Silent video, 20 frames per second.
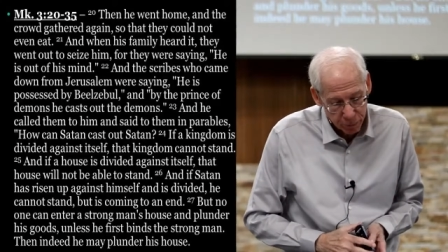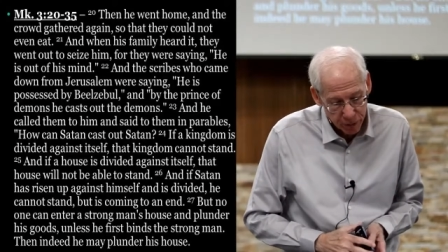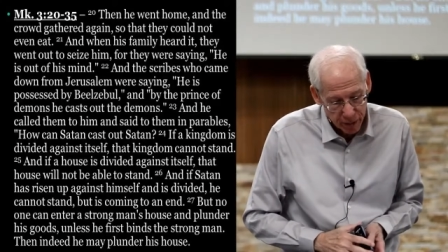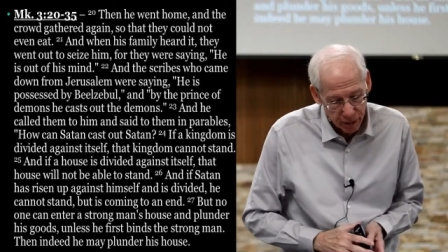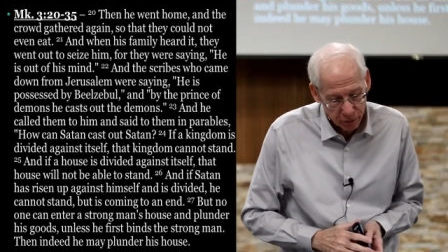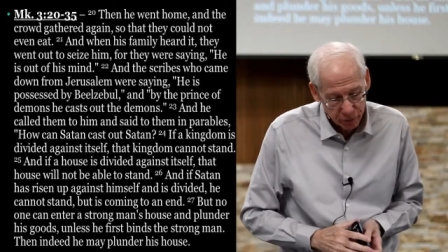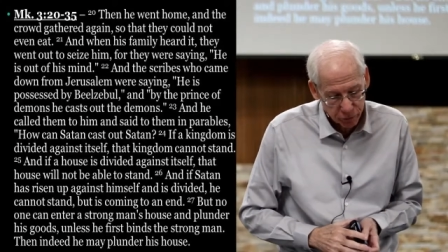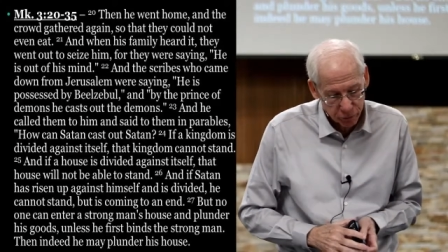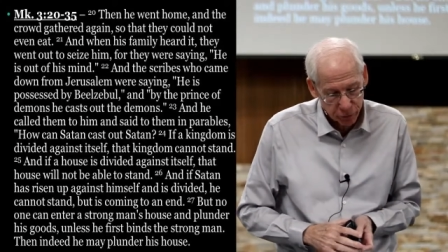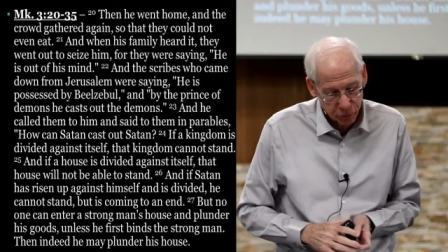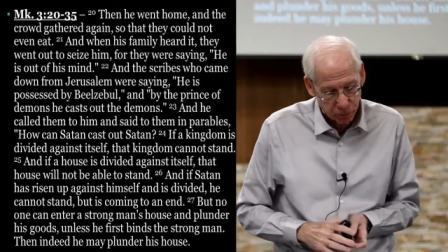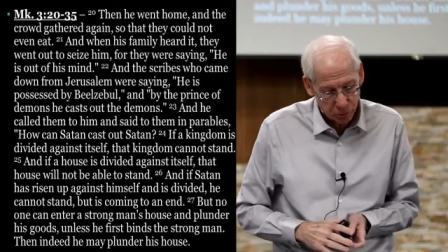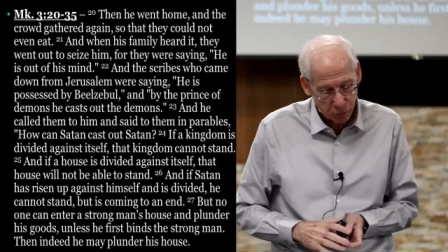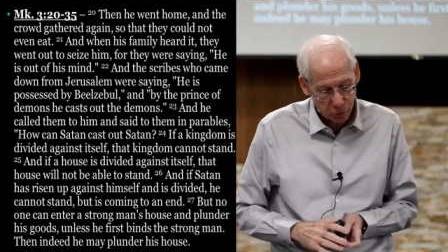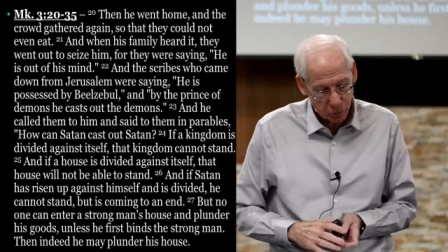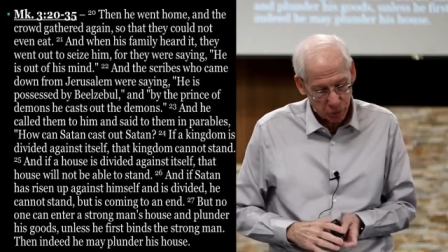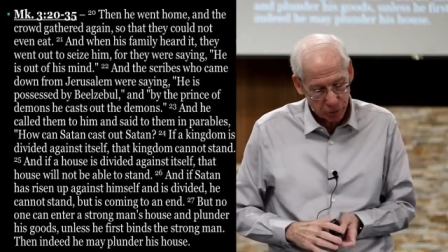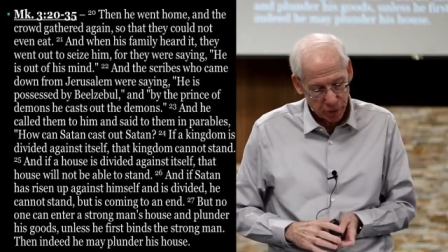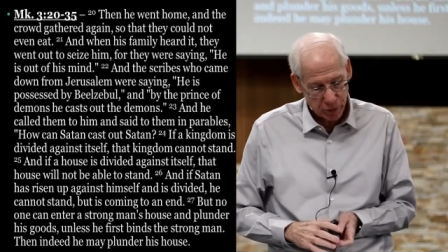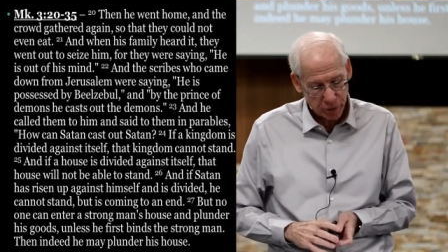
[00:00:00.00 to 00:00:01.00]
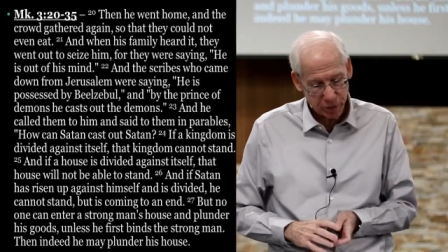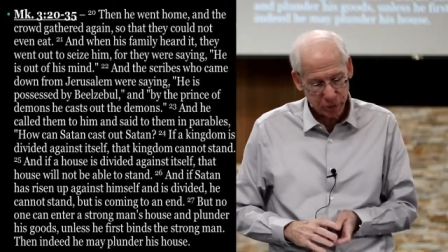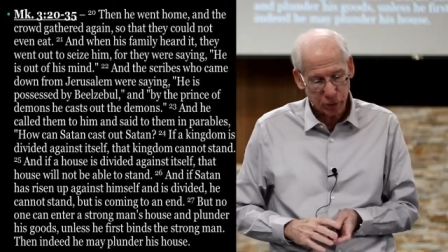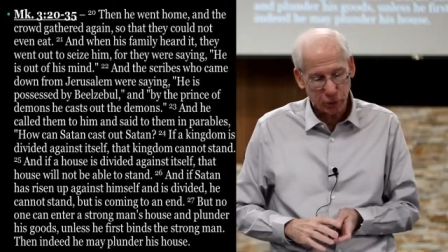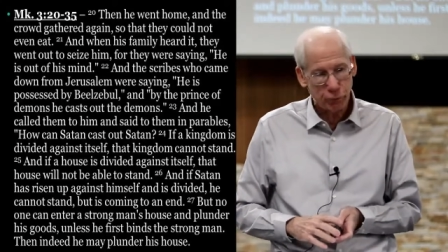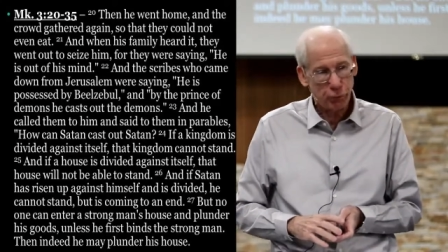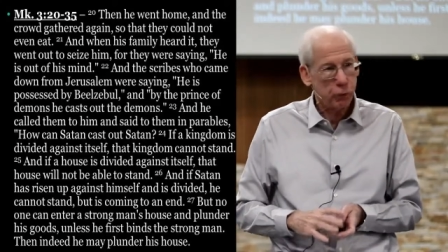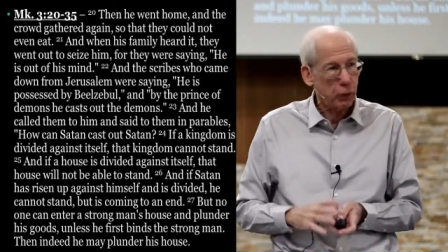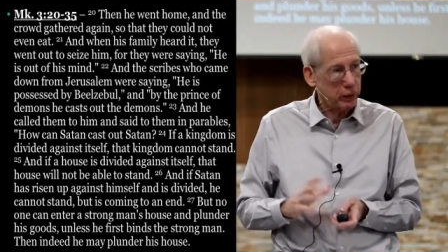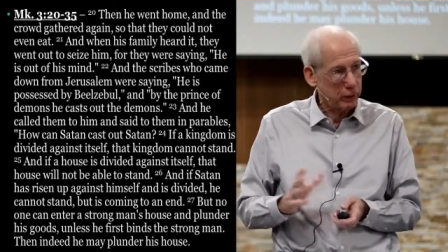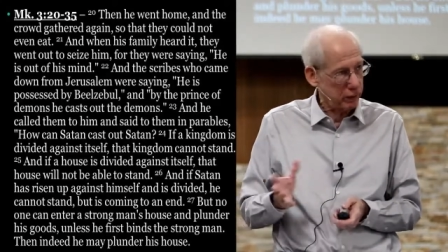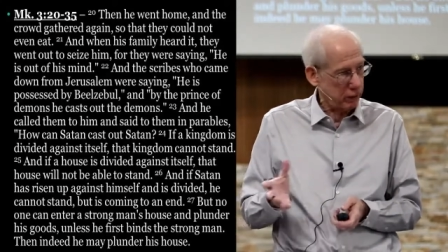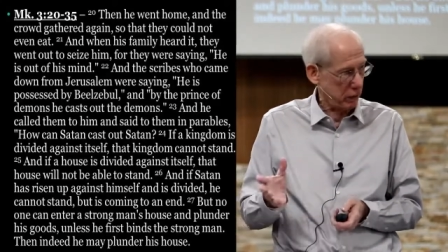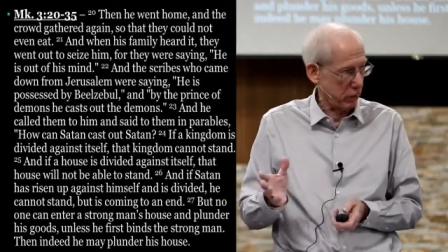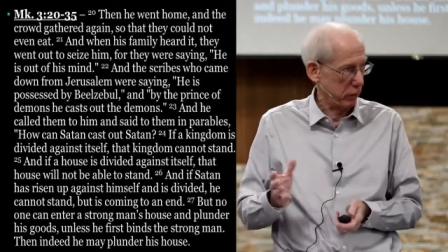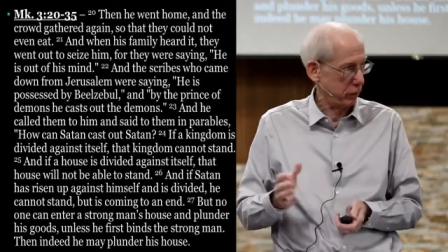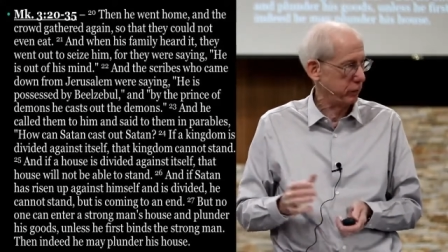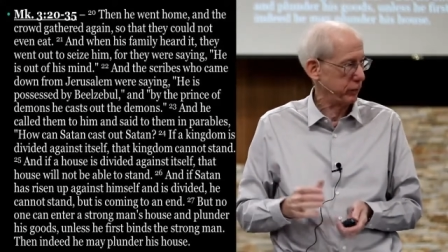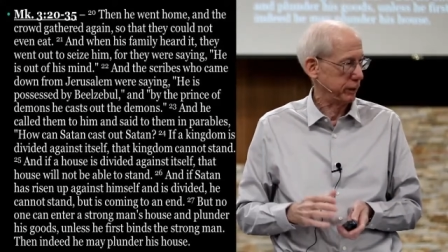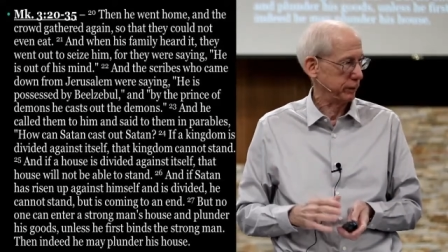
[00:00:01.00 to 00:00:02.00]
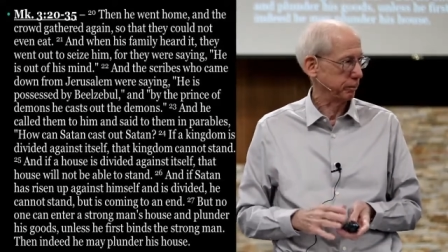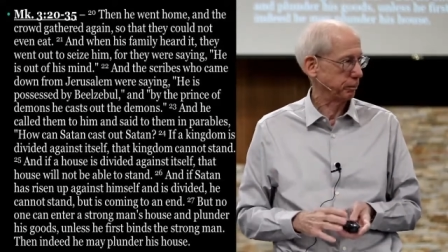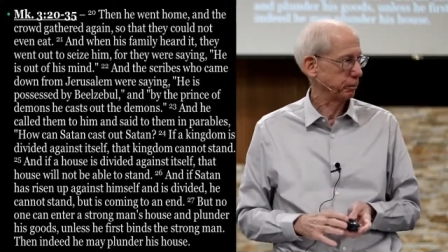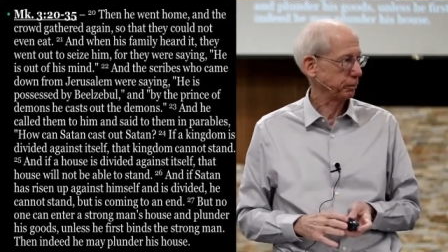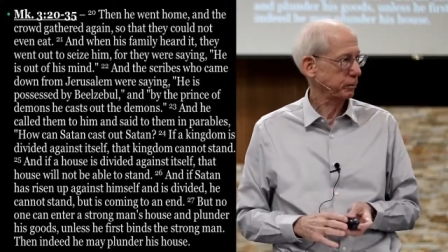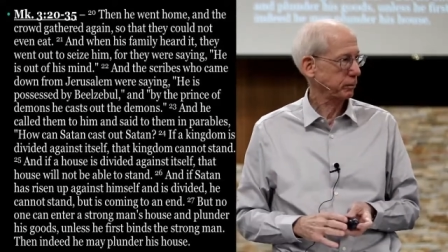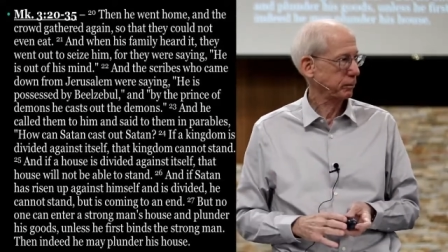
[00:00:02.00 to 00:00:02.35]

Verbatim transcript: Beelzebul. Now, as a footnote,